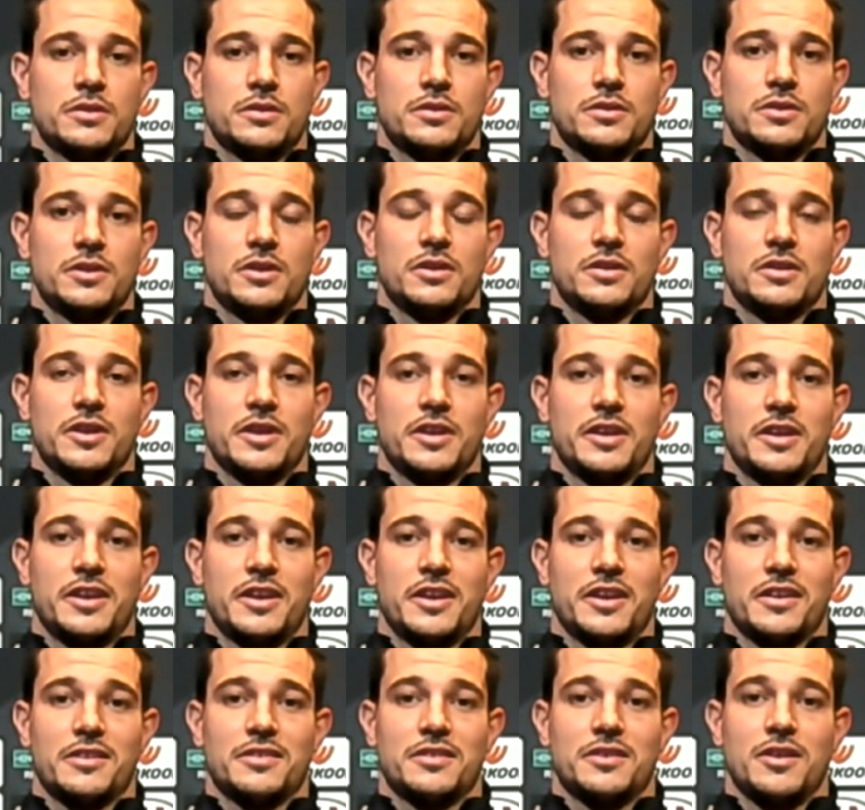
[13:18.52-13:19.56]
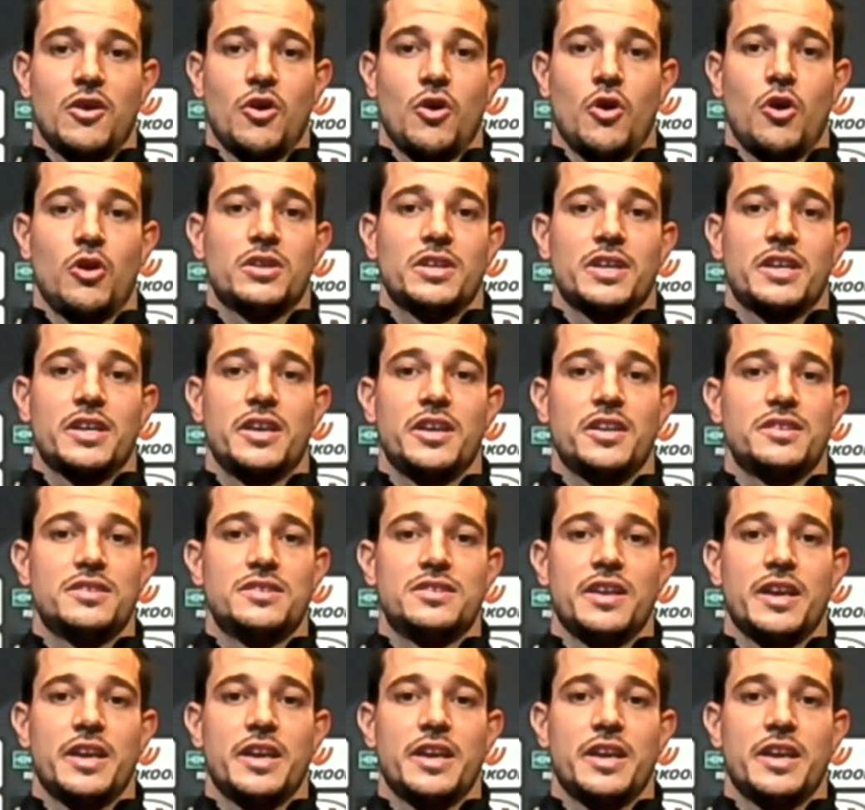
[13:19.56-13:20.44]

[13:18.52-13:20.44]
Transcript: think all the kids,